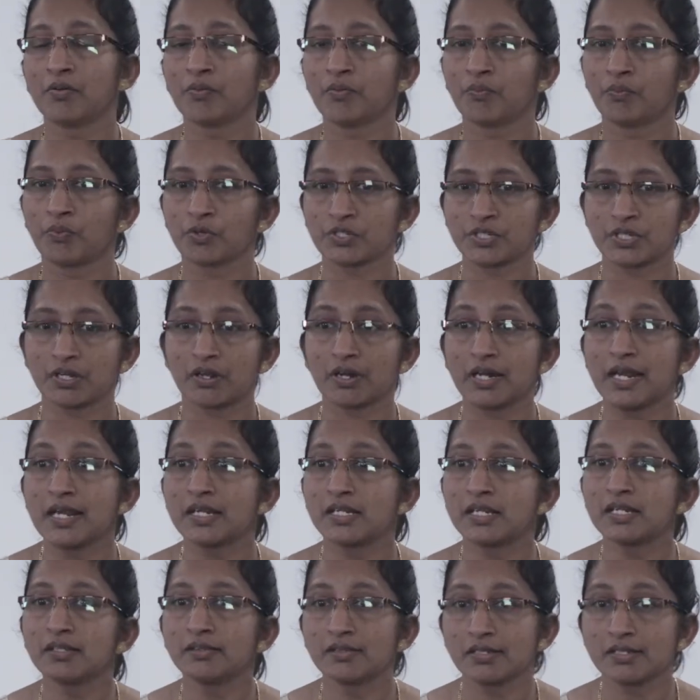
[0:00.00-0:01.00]
was
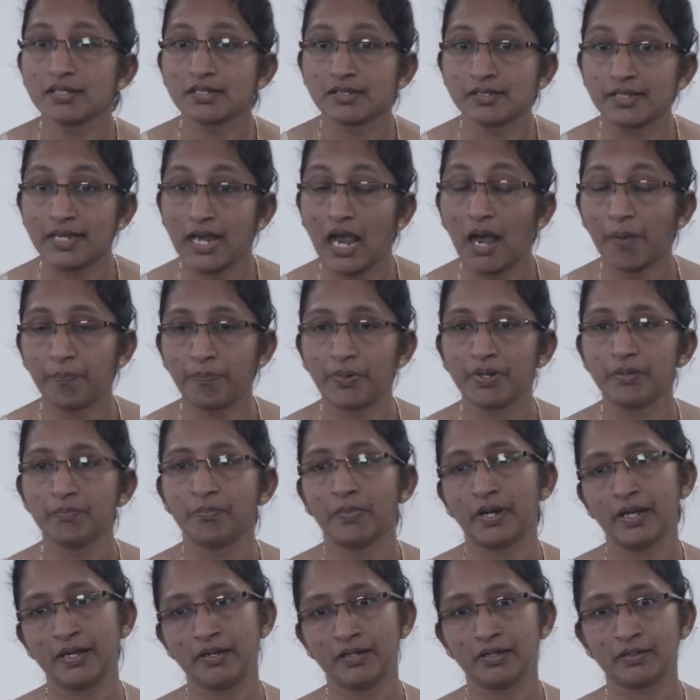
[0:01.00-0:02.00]
creating this gap in
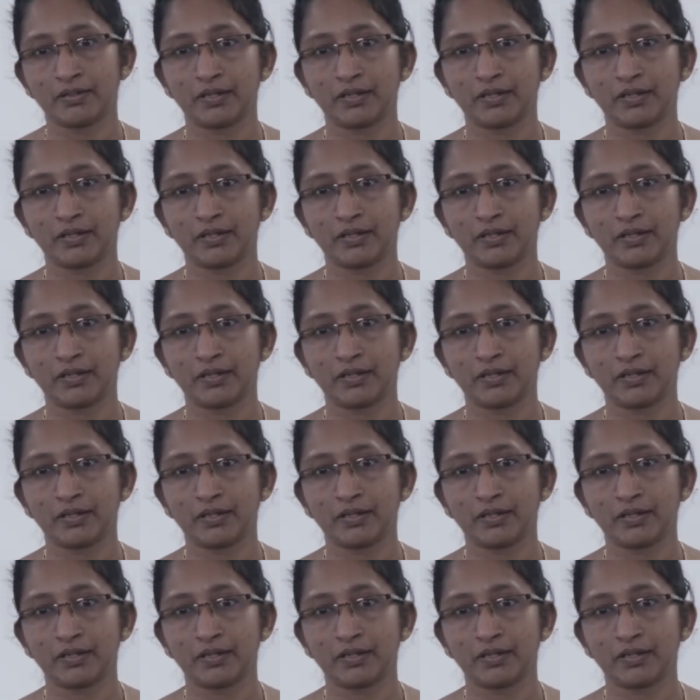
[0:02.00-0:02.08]
my